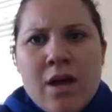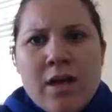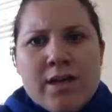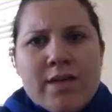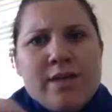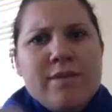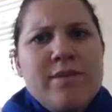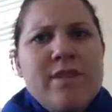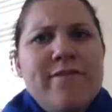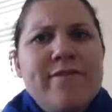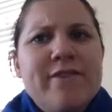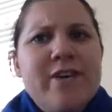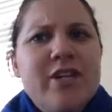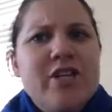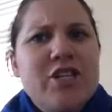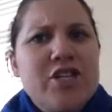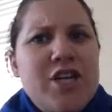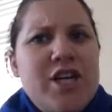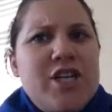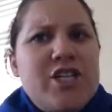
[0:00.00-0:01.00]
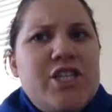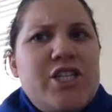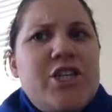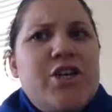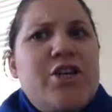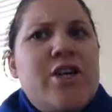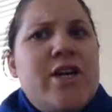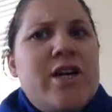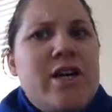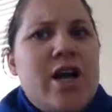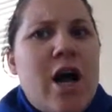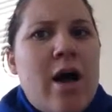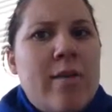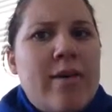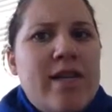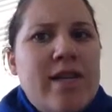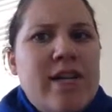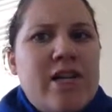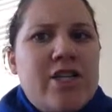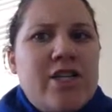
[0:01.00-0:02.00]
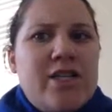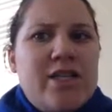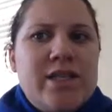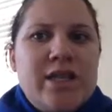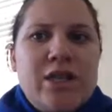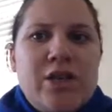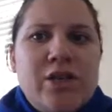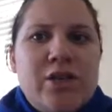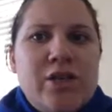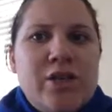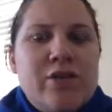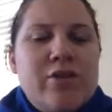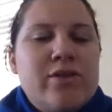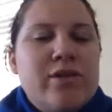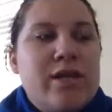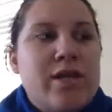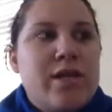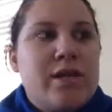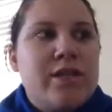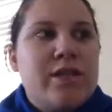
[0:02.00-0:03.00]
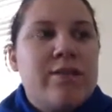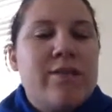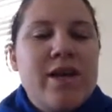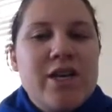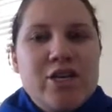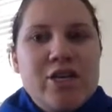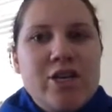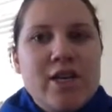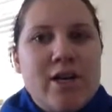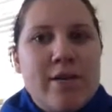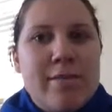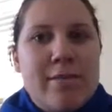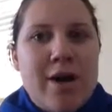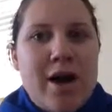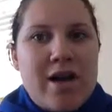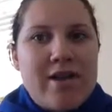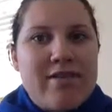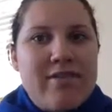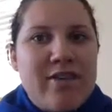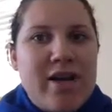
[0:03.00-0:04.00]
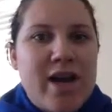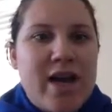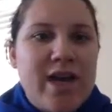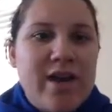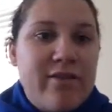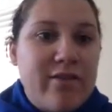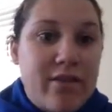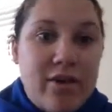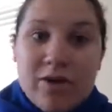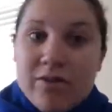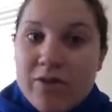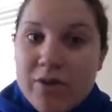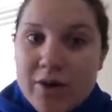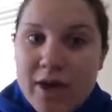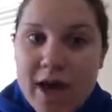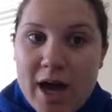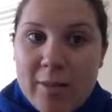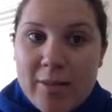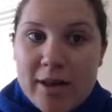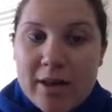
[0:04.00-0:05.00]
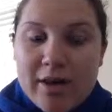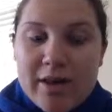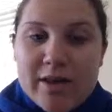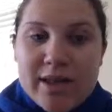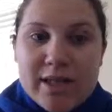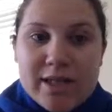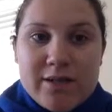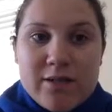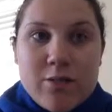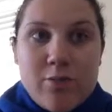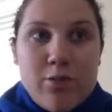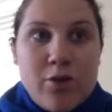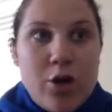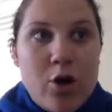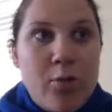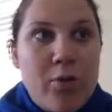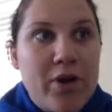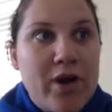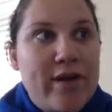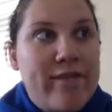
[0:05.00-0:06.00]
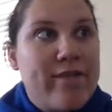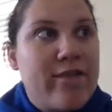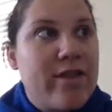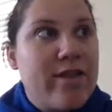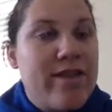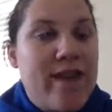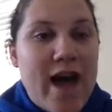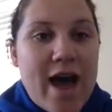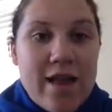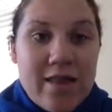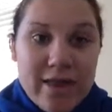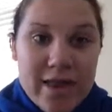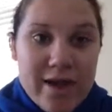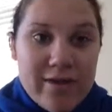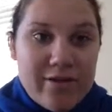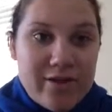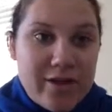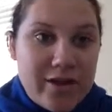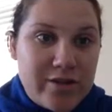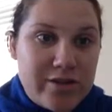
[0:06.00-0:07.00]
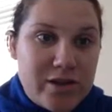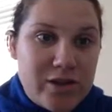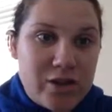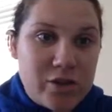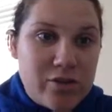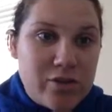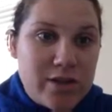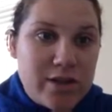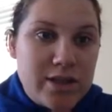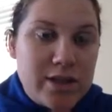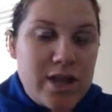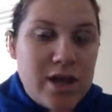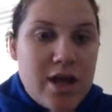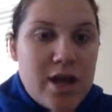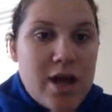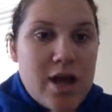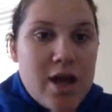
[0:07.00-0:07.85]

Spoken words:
Some differentiation or accommodations that I'll use is to make sure that I'm modifying verb vocabulary that's appropriate for that level of students.